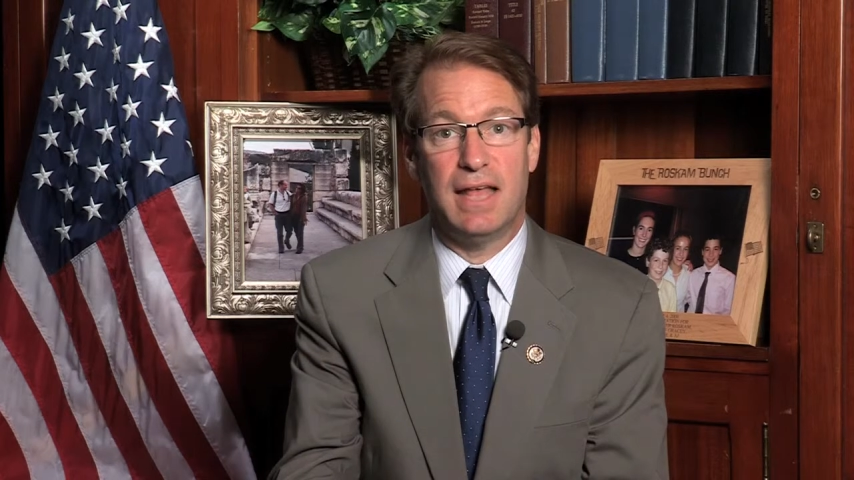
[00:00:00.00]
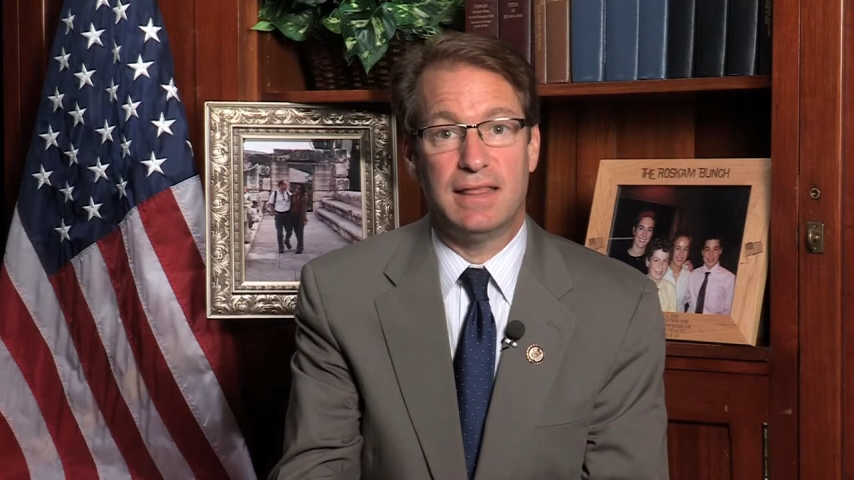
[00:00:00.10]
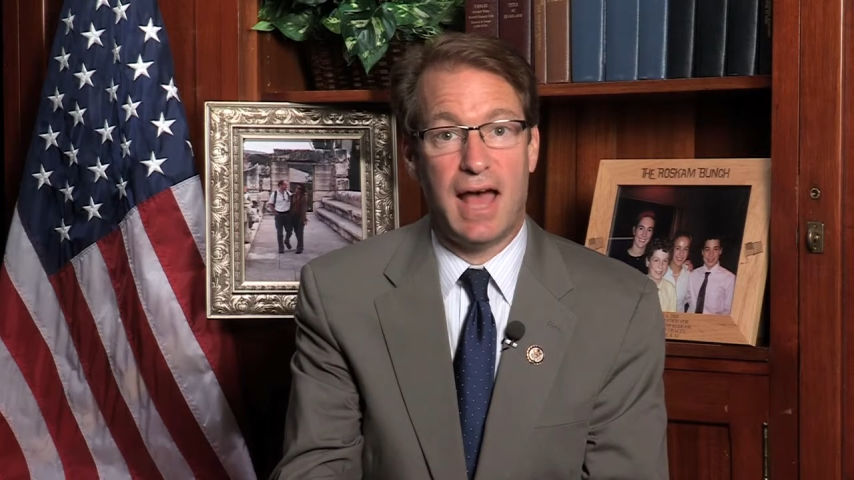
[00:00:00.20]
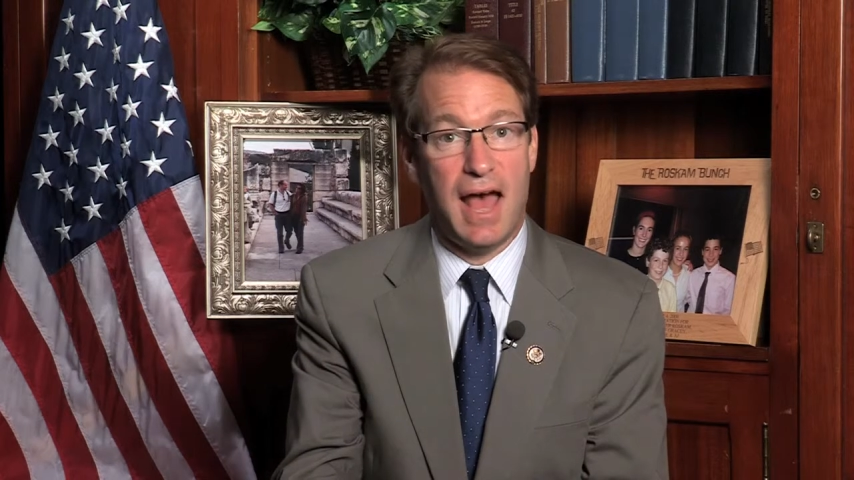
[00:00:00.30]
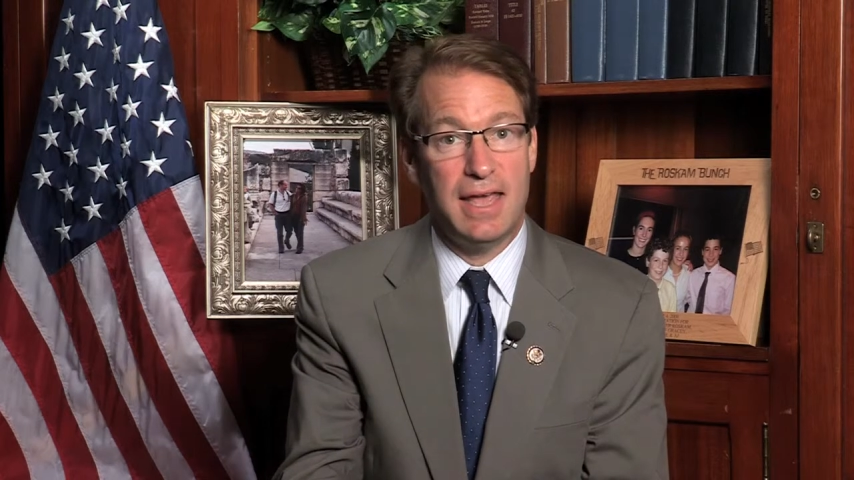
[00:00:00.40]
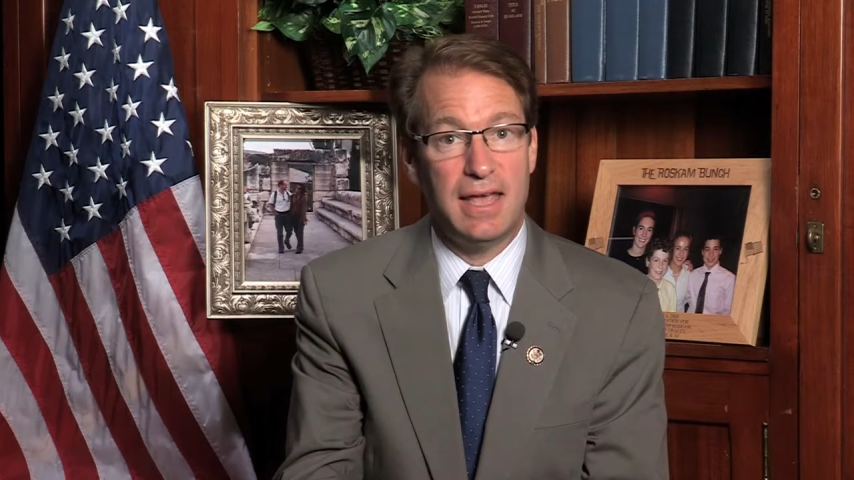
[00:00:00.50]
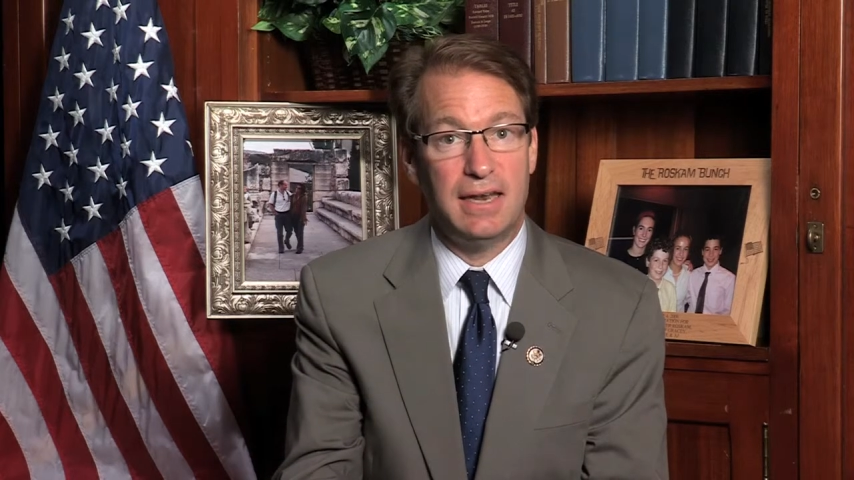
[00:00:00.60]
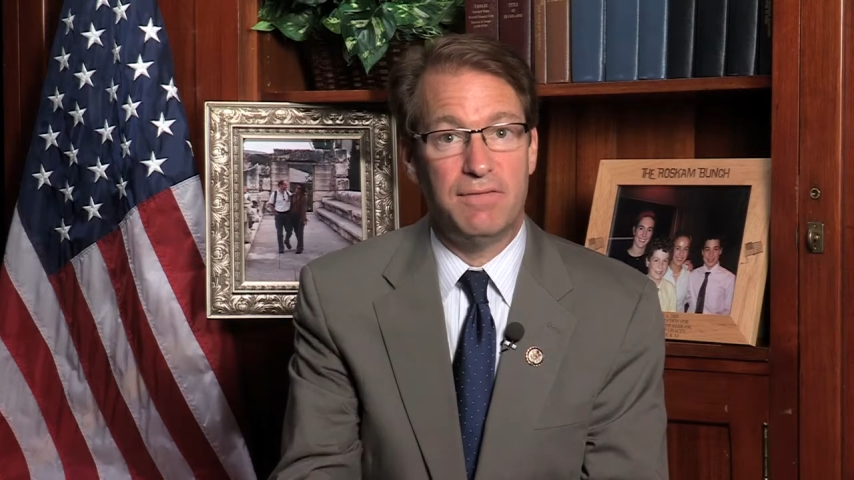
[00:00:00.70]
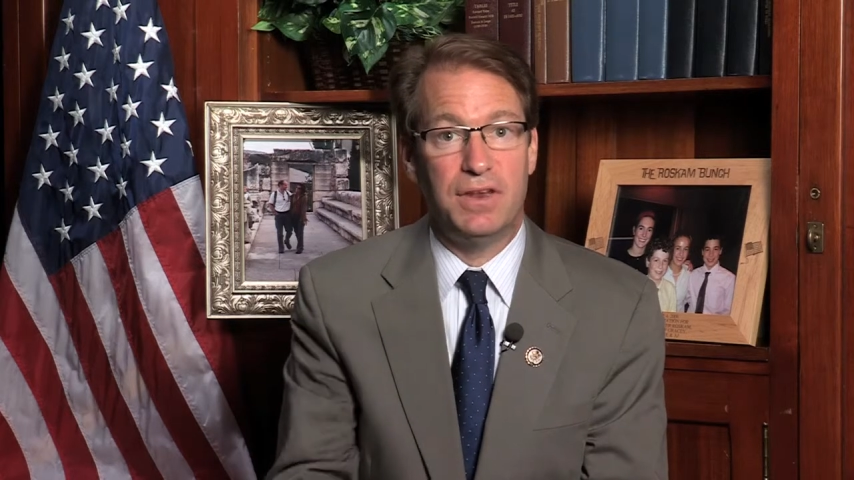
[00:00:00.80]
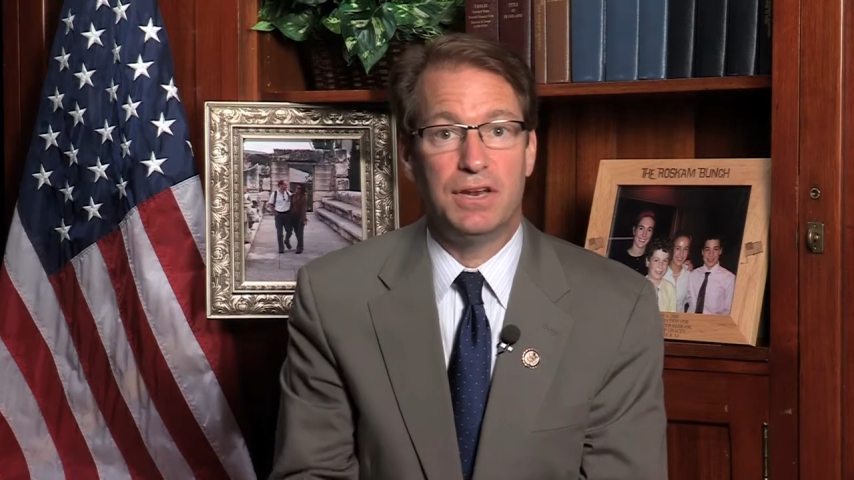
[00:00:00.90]
at the high
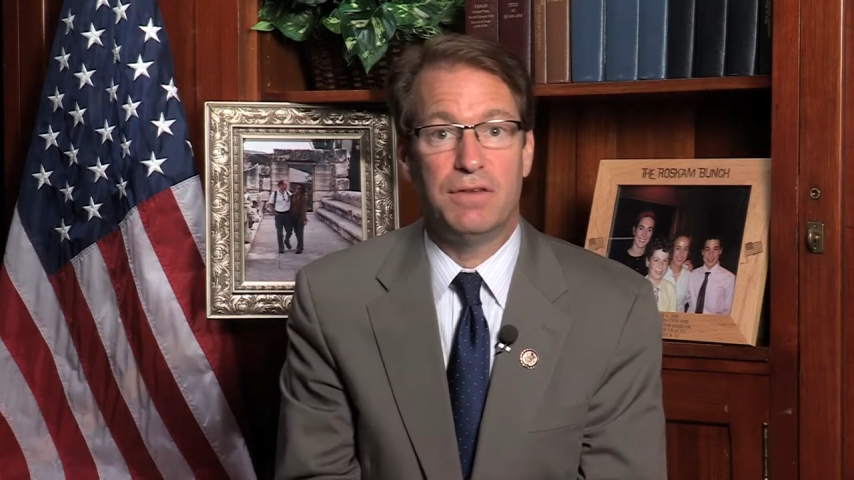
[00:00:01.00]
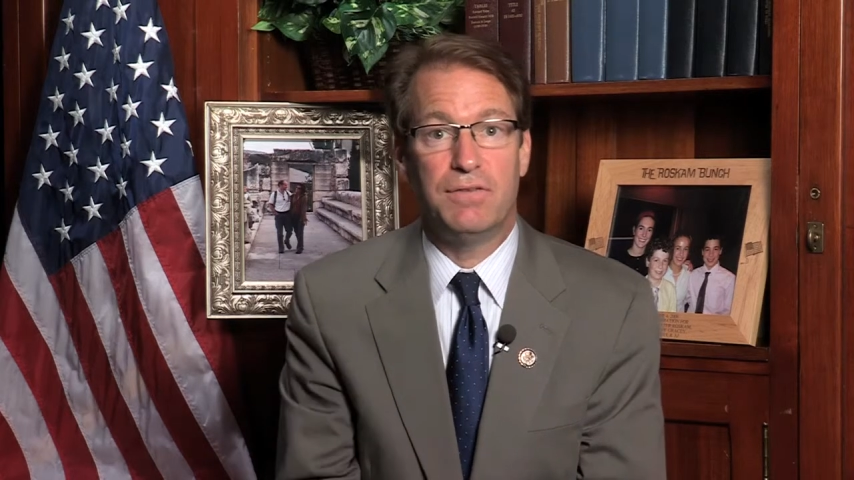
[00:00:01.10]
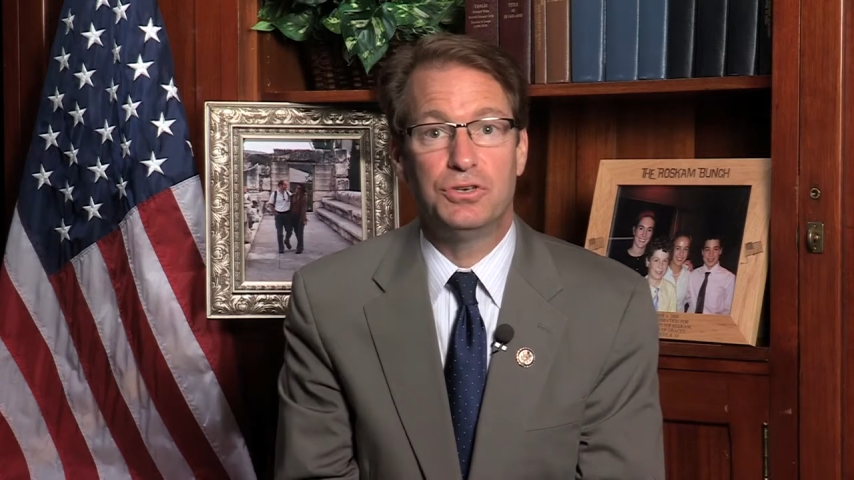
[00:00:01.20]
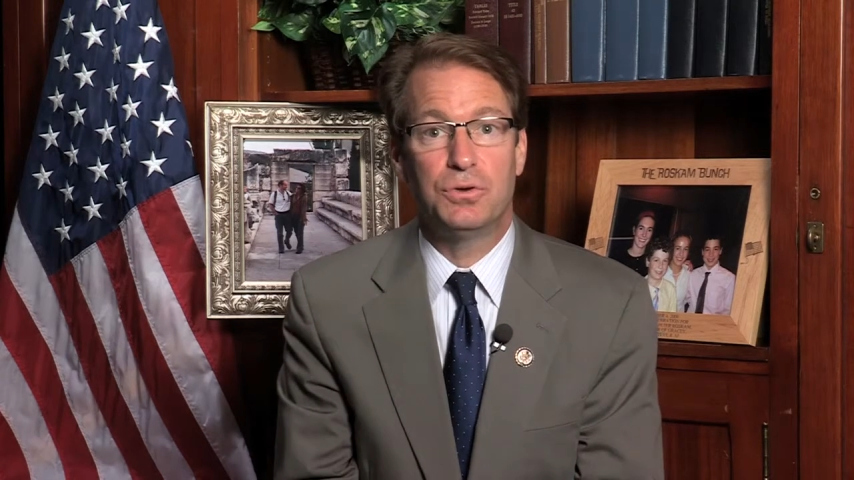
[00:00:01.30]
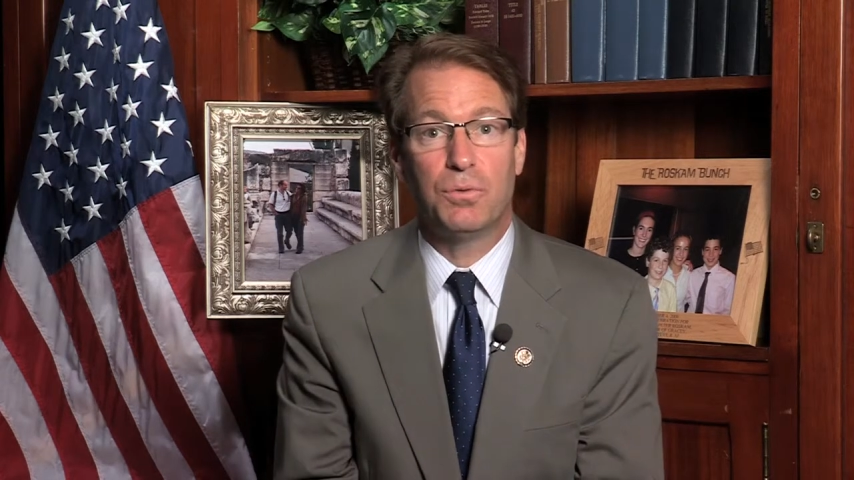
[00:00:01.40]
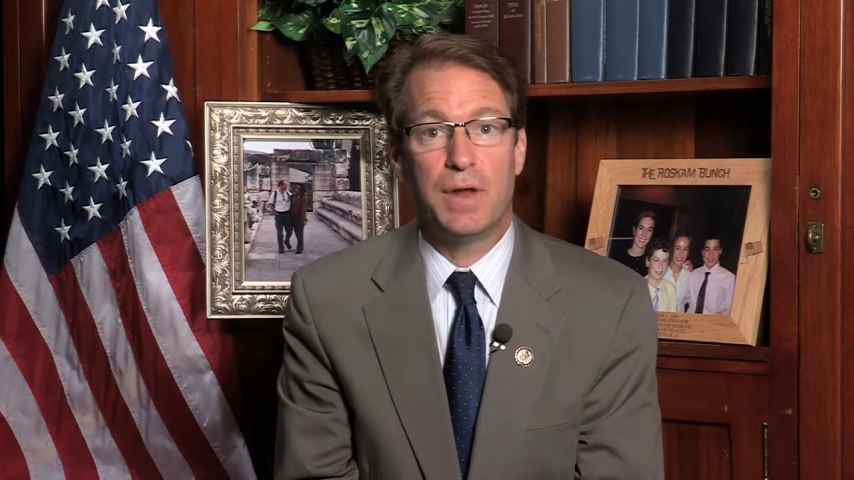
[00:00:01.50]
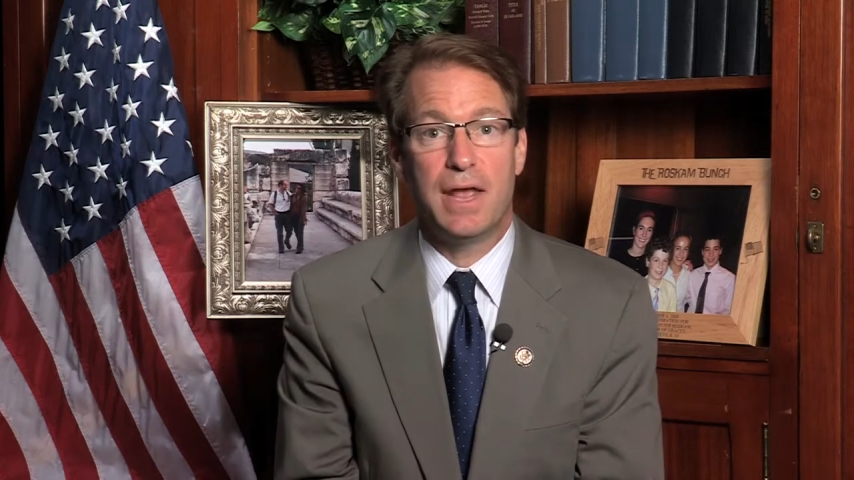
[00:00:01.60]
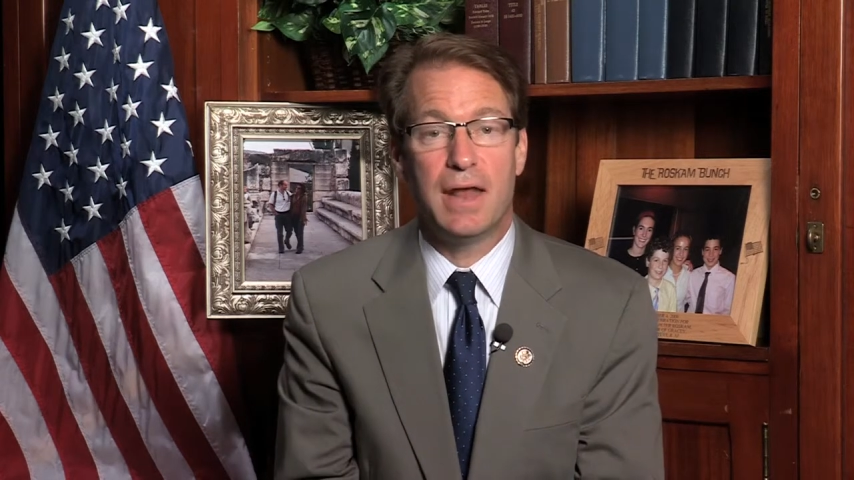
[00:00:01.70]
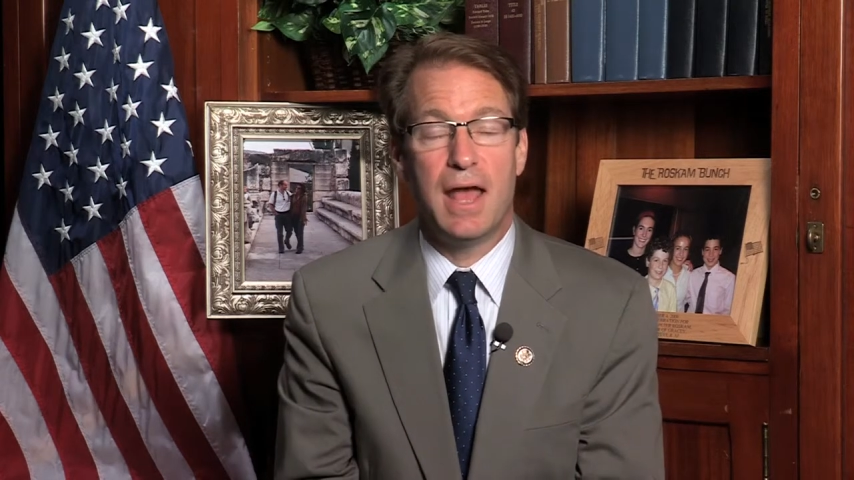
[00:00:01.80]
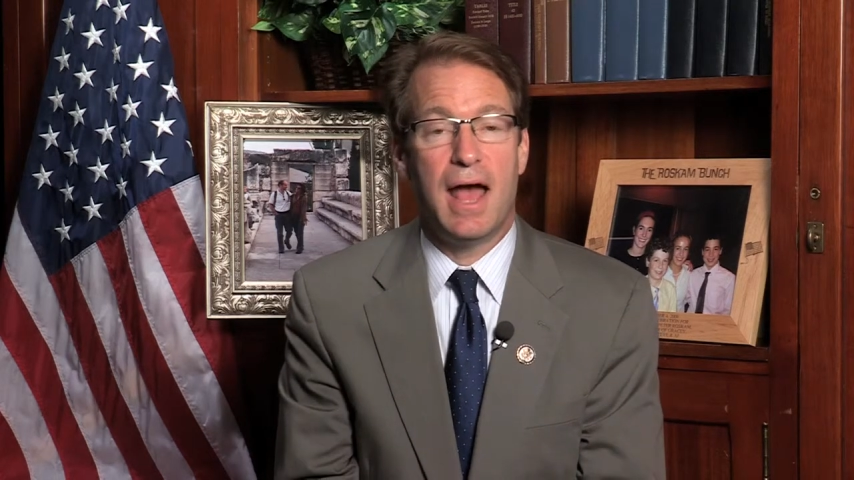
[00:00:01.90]
end of an individual
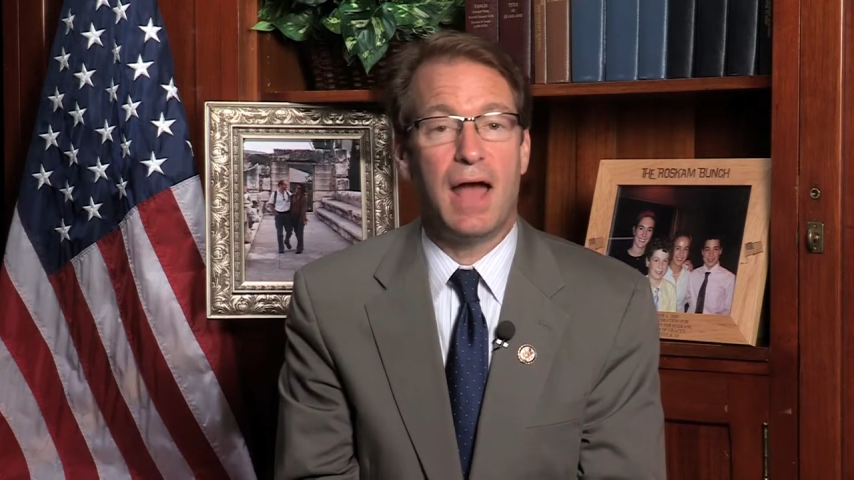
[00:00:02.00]
rate,